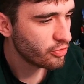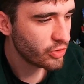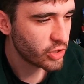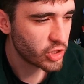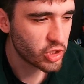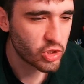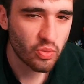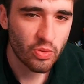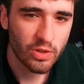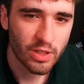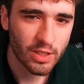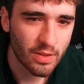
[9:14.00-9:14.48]

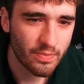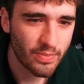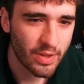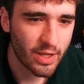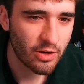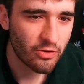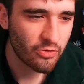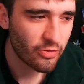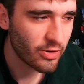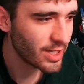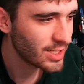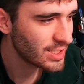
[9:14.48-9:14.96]
which is one of the
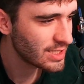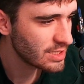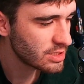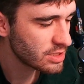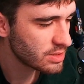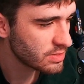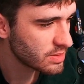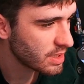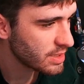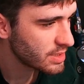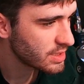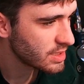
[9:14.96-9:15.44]
big
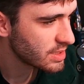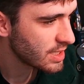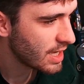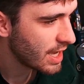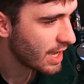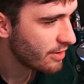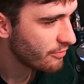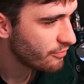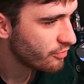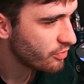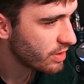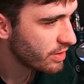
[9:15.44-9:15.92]
criticisms I did
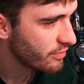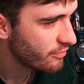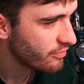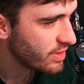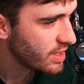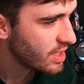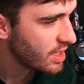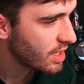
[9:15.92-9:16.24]
have with